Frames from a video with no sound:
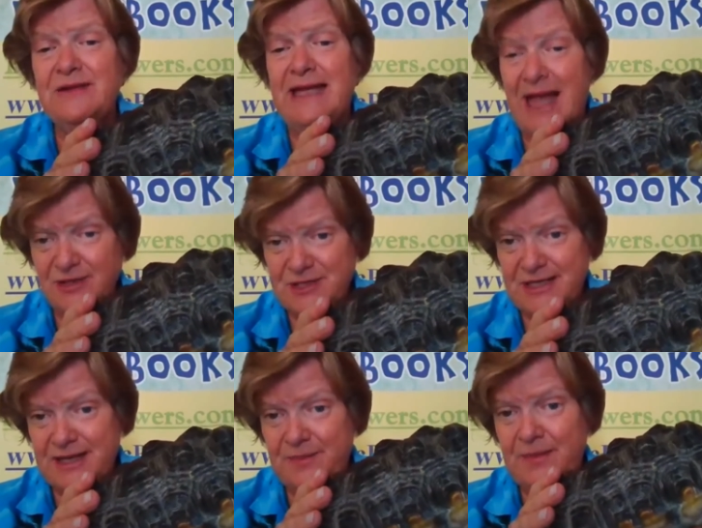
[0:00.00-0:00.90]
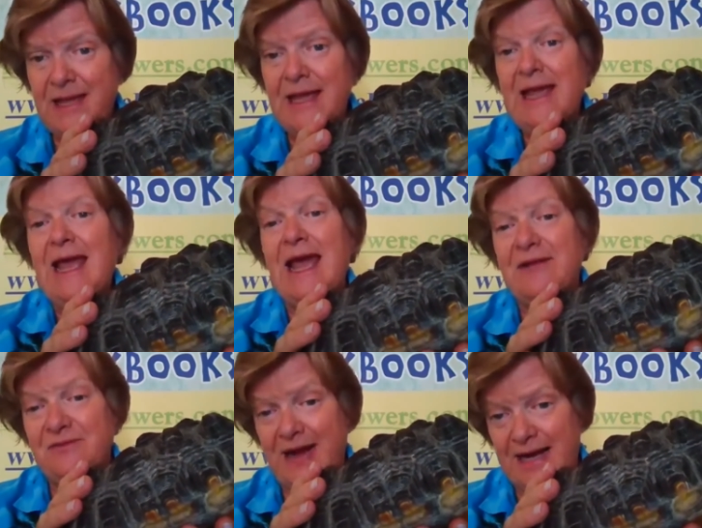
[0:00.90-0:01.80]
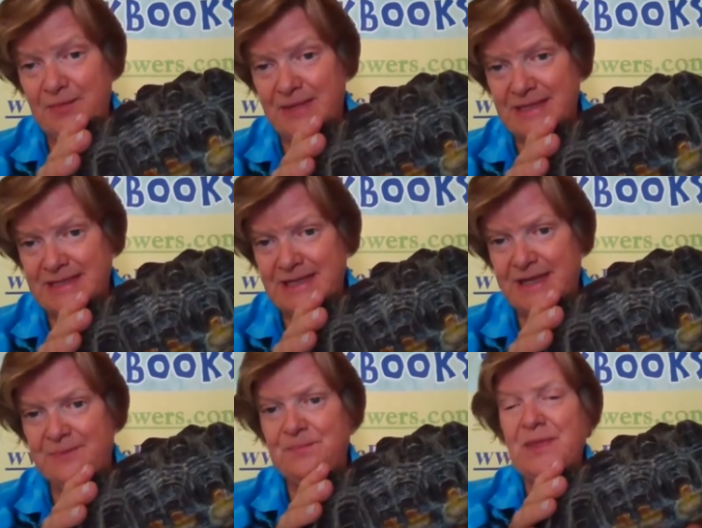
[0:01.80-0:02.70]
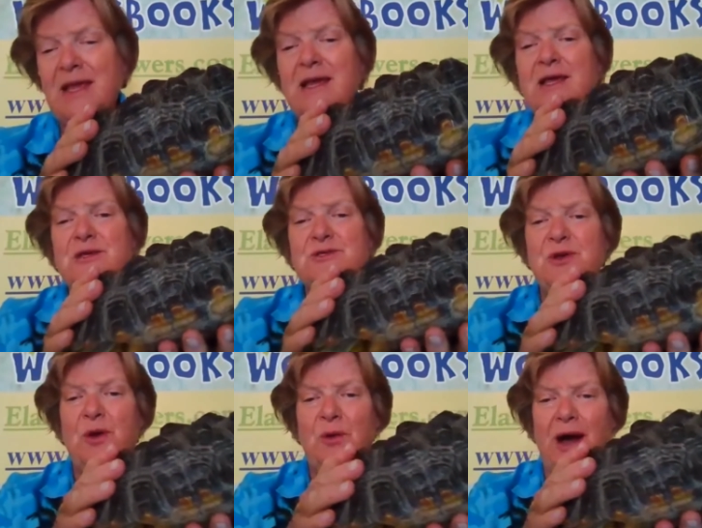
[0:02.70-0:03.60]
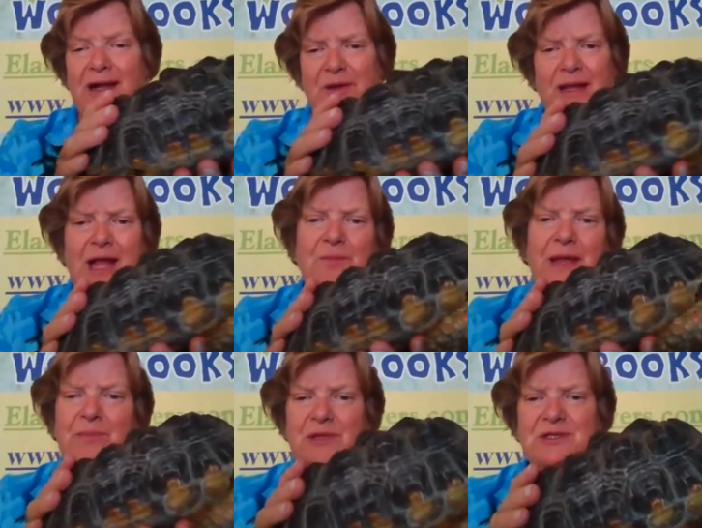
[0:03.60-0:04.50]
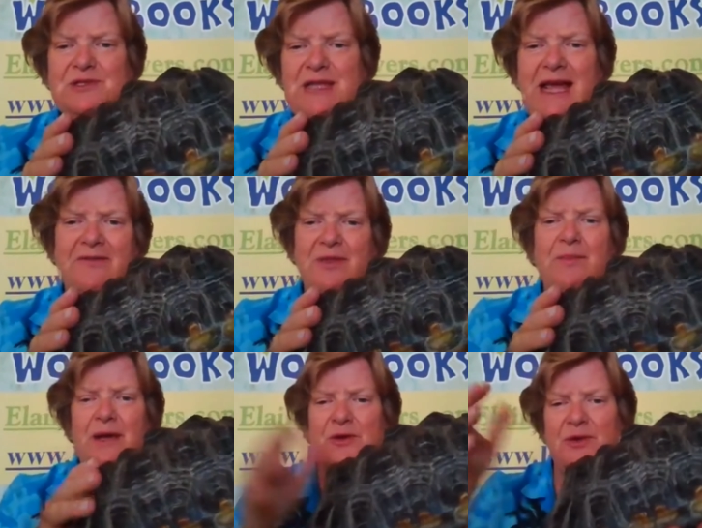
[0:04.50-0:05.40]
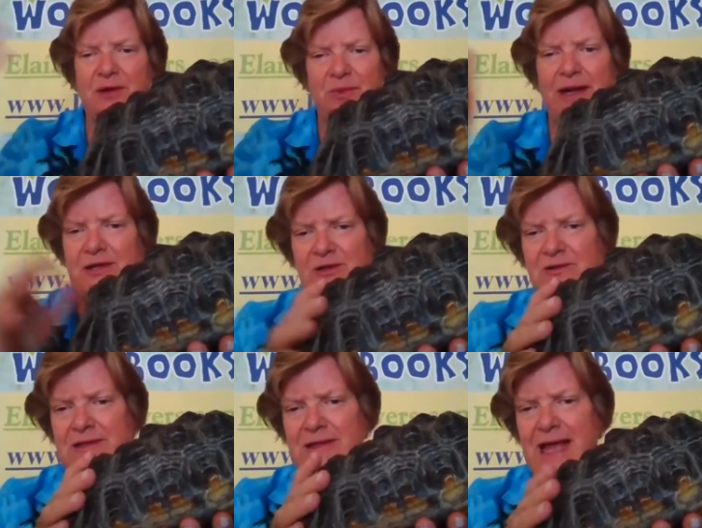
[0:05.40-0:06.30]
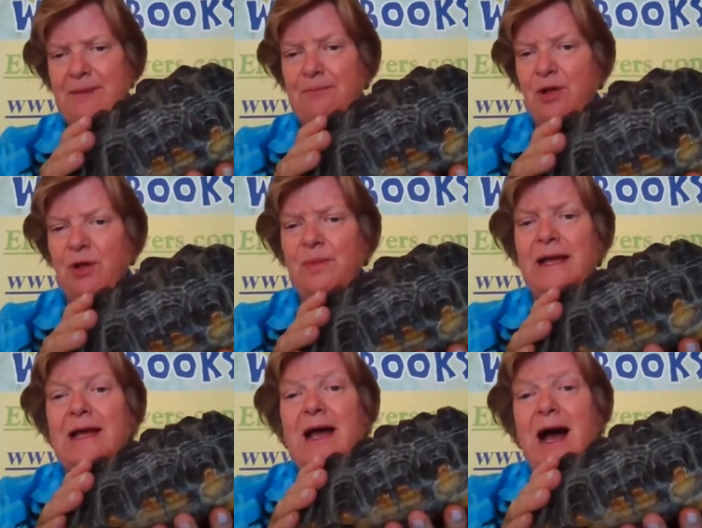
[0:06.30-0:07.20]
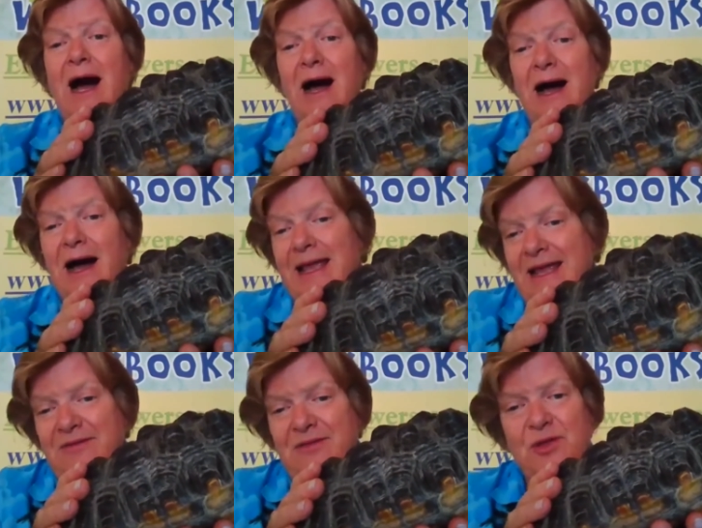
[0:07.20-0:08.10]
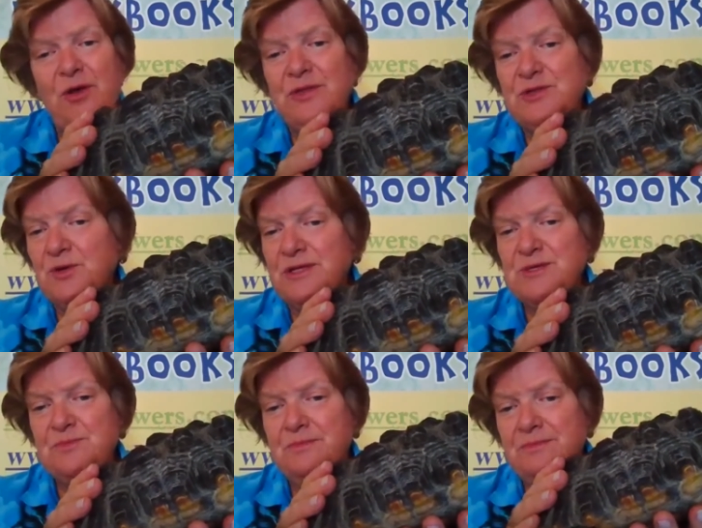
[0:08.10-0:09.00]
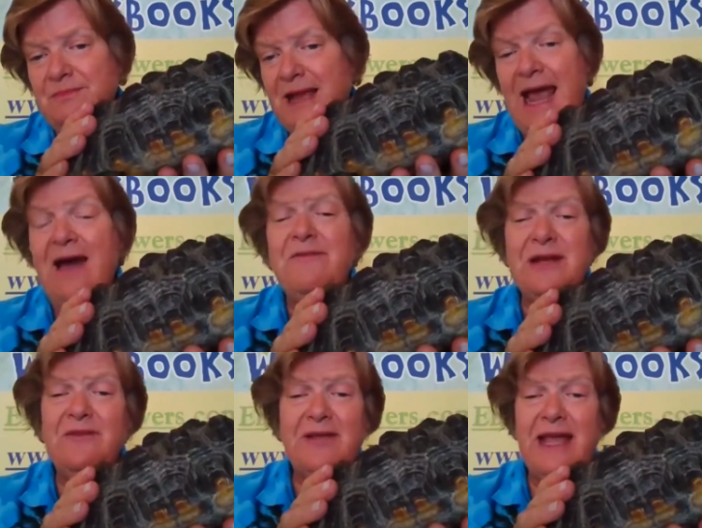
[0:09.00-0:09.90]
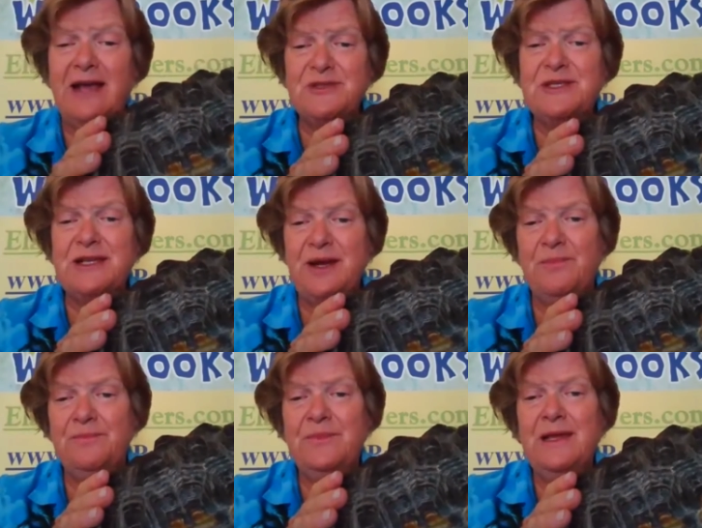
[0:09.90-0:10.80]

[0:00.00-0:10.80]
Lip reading: calcium and vitamin D. So, a lot of people just have them under a regular light bulb. Even though the tortoise may have enough calcium,